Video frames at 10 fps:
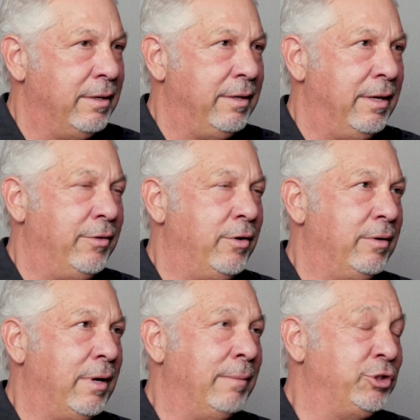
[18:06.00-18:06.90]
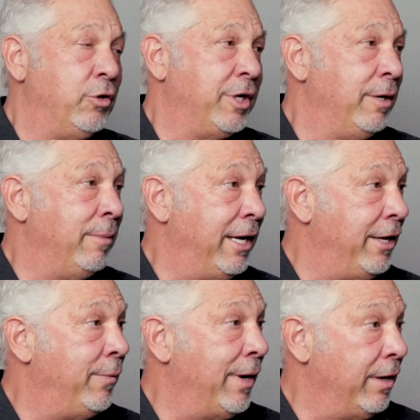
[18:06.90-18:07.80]
Yeah, I'm still getting my
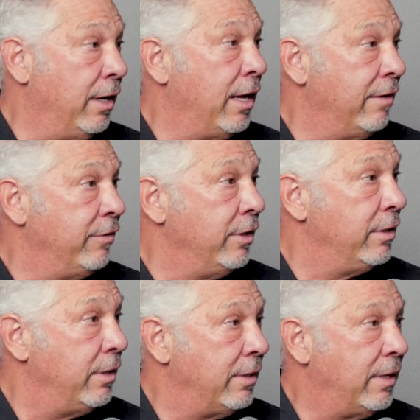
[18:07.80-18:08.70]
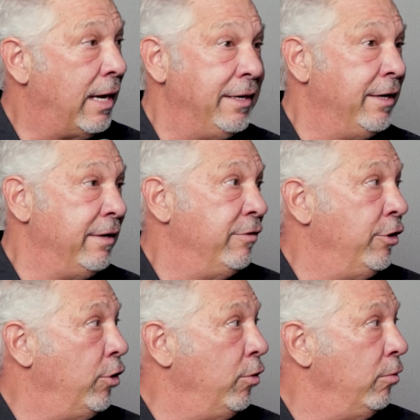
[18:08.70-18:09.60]
head around a lot of it. I didn't
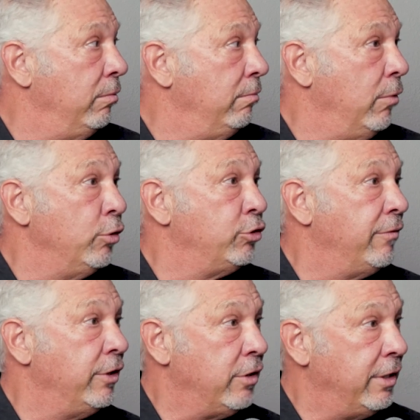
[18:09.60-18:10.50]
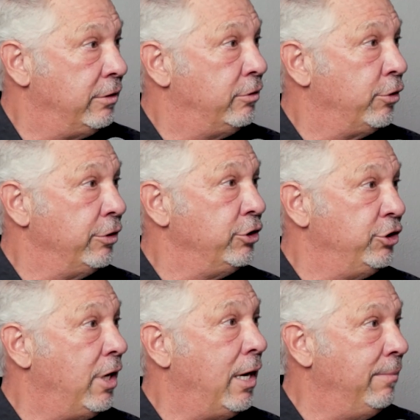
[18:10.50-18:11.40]
even know most of it until I took this
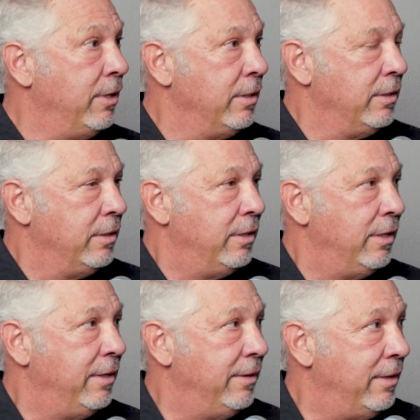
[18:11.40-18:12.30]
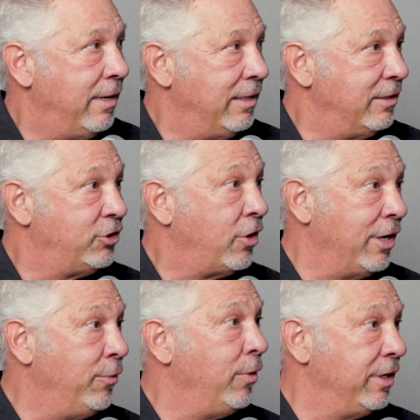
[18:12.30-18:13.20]
job, and I
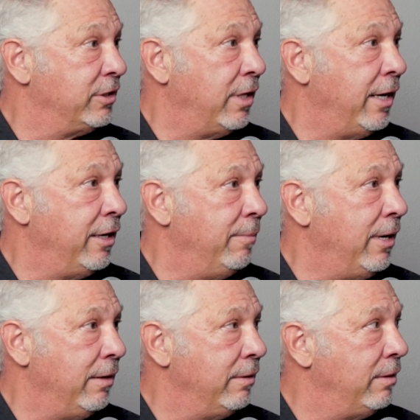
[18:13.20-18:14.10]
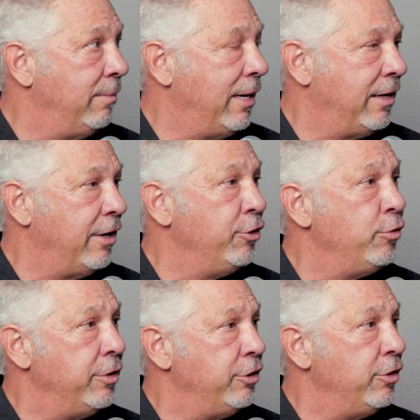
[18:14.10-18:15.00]
started getting really excited about it. I
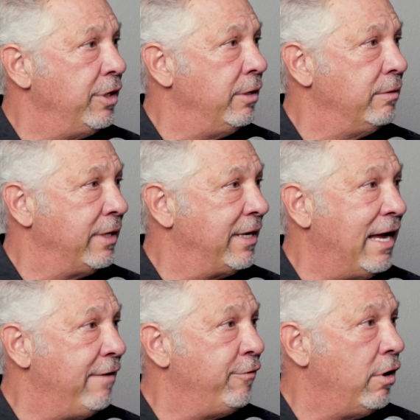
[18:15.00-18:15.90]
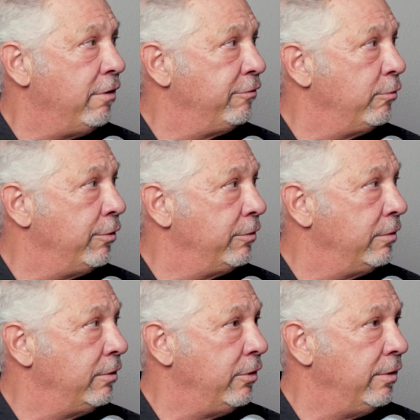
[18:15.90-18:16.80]
knew that you get like half off with
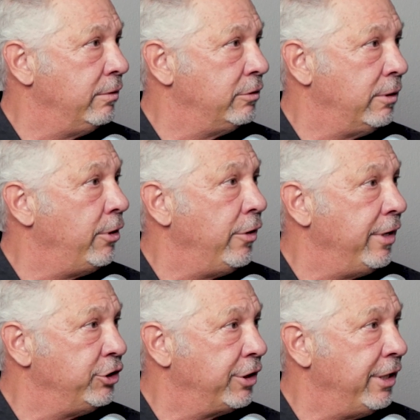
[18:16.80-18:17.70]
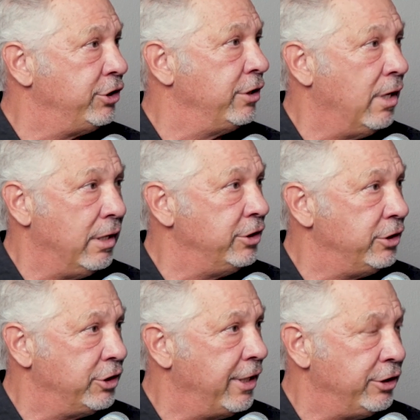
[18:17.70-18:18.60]
your seminary education, college
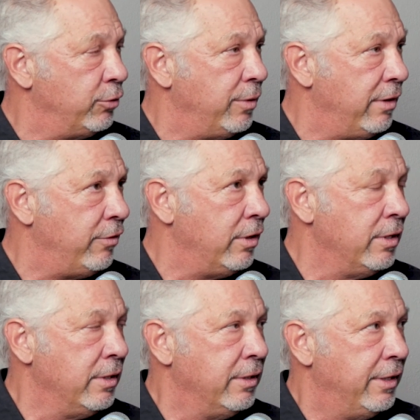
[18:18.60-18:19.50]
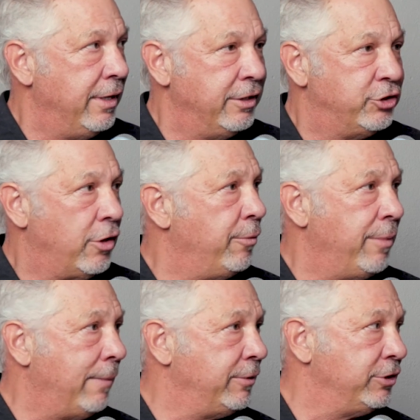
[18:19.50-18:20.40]
education, whatever, any Southern
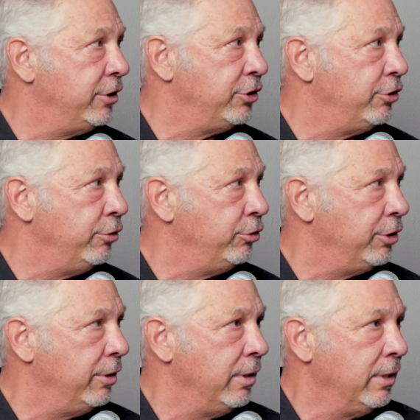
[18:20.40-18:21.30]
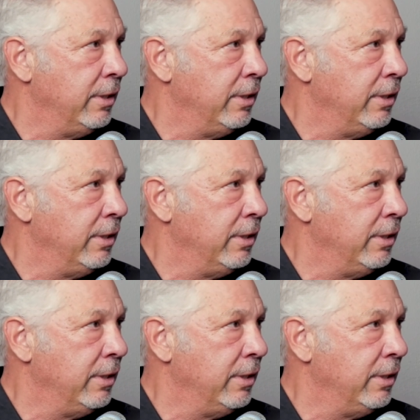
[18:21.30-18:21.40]
Baptist institution,